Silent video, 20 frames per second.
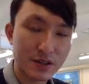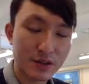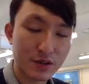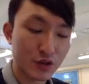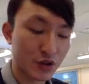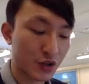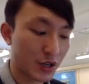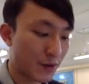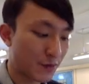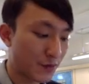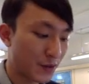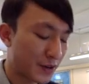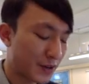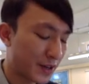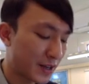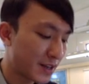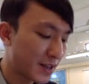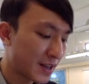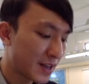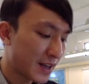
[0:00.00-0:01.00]
You should have learned
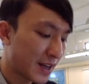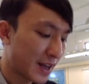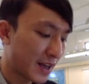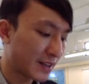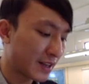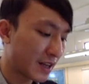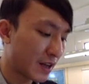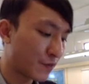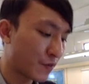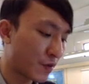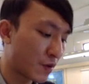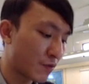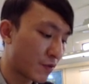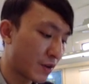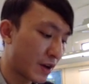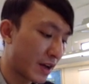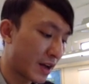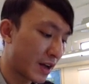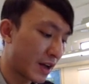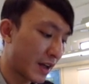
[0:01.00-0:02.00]
it, and therefore
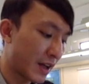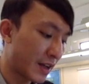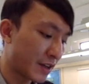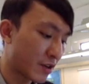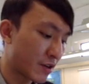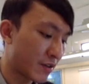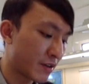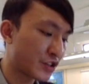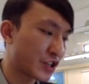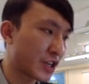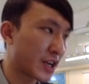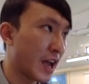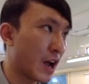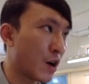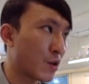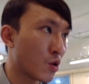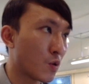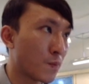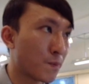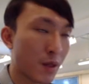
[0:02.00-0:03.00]
encouraging an
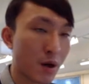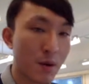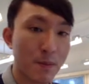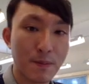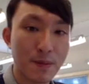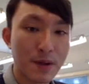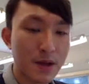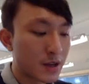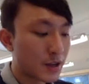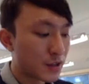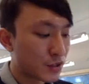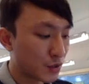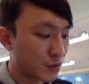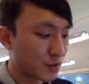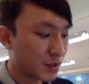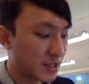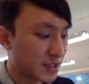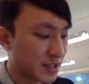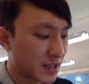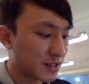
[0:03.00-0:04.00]
algal bloom. So
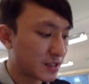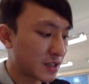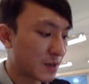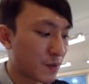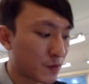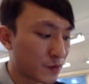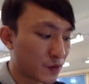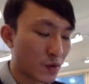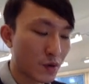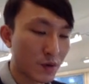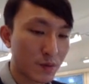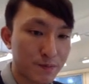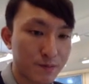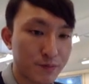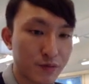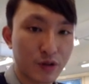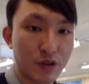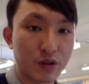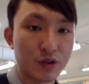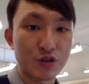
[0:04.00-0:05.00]
these are some of the
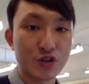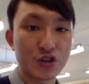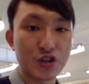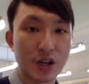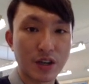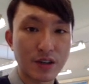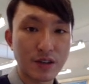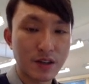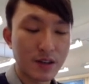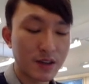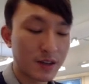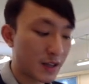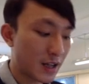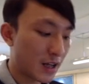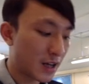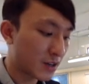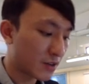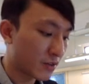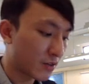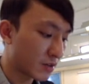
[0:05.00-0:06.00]
pollution
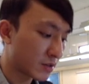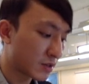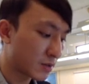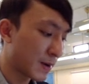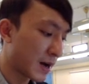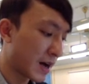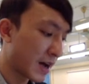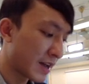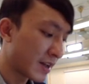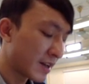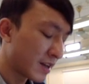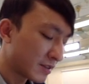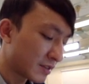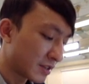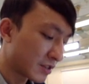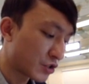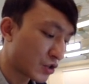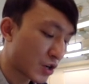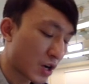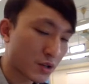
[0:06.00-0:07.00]
caused by
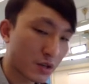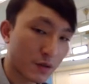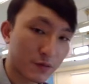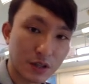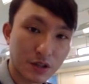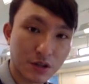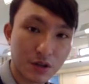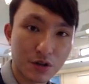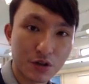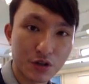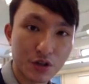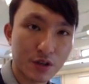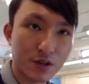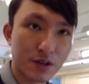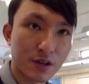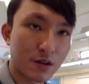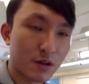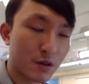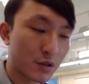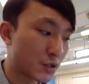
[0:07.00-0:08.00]
discharge of
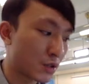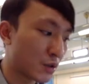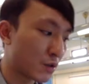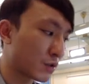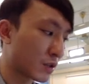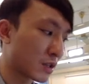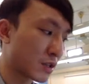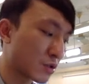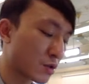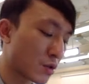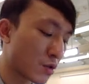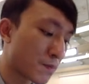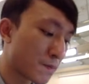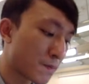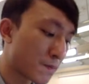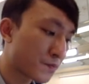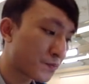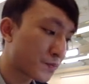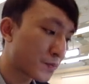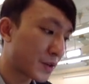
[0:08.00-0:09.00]
detergent, also the soap.
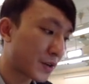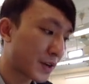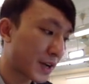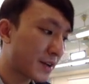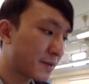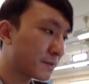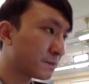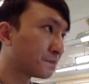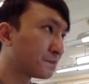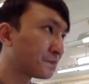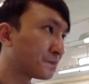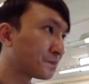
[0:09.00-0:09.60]
Okay.